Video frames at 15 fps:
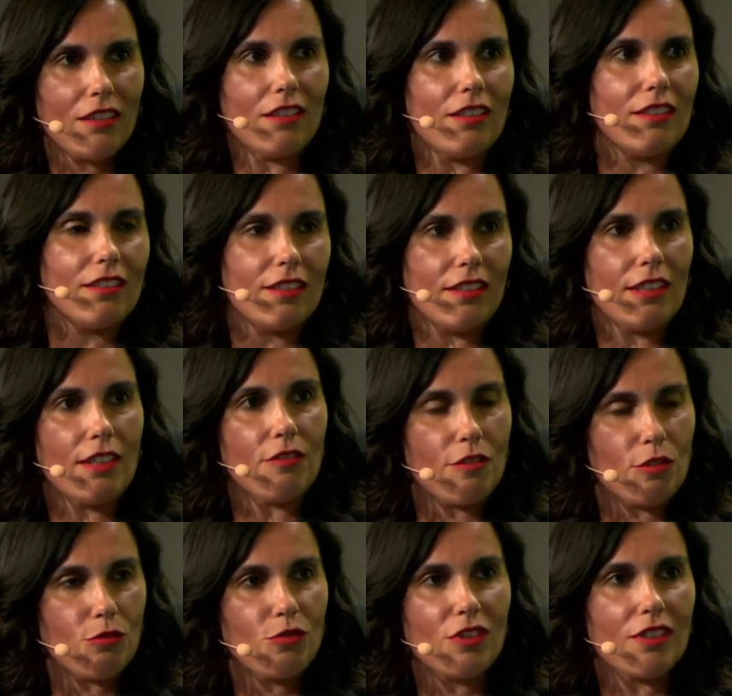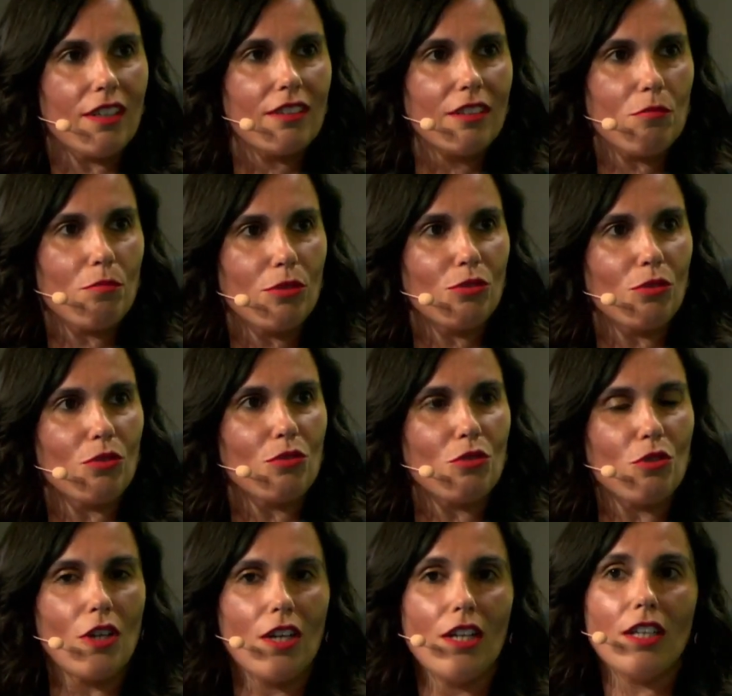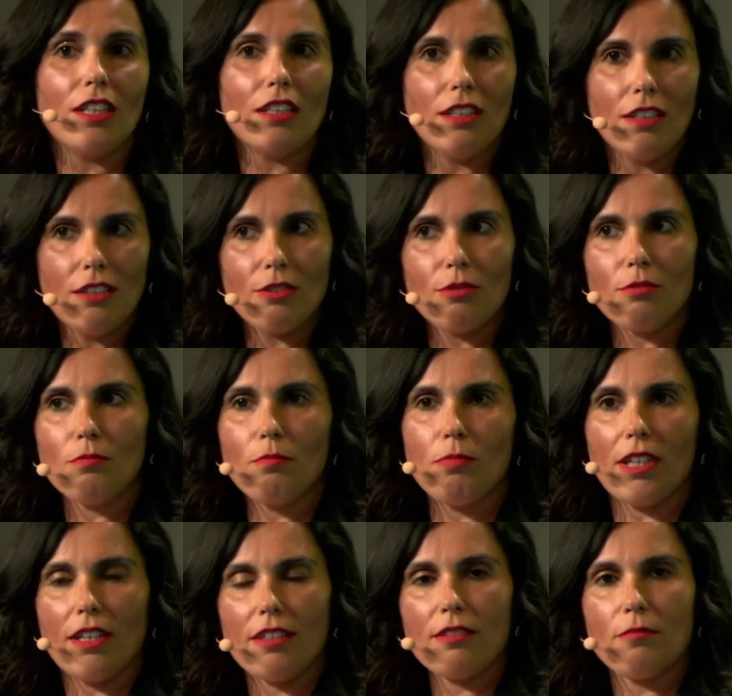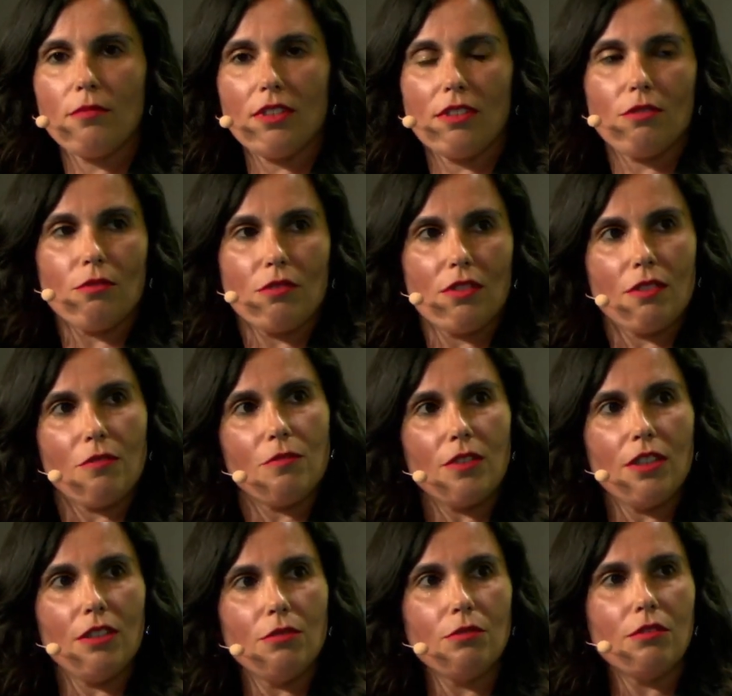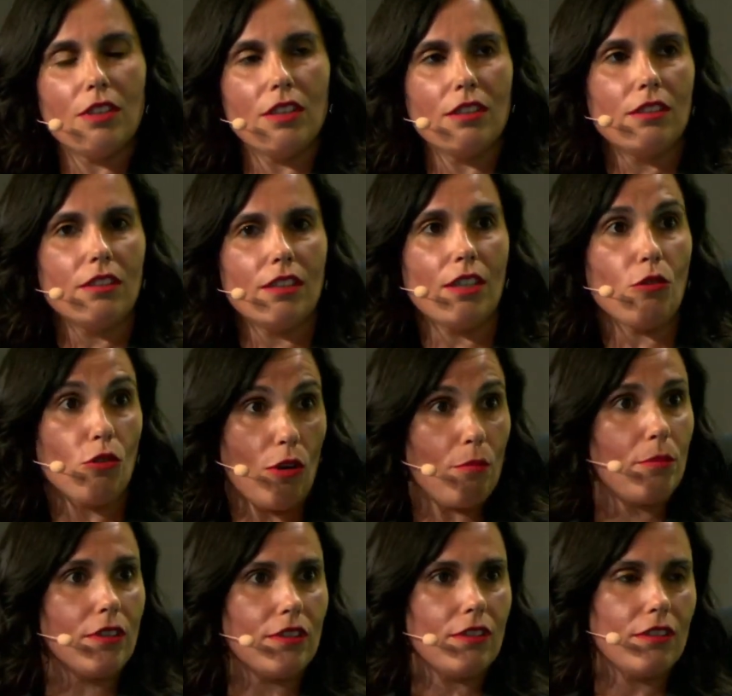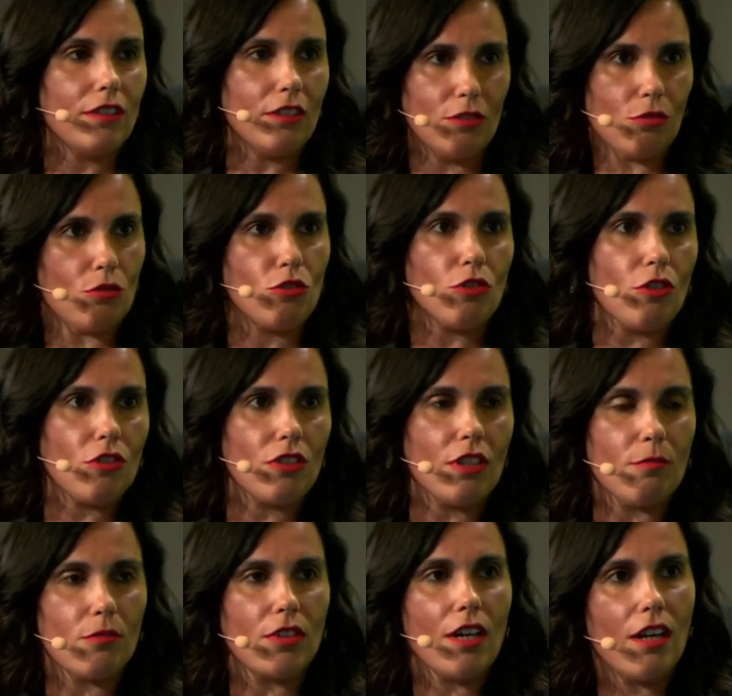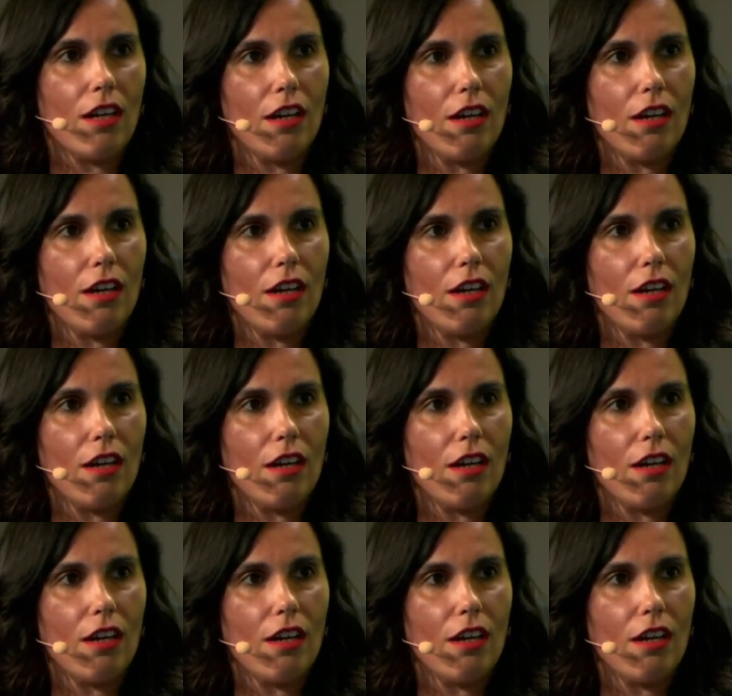of them being interoperable, to be on the same level. And it seems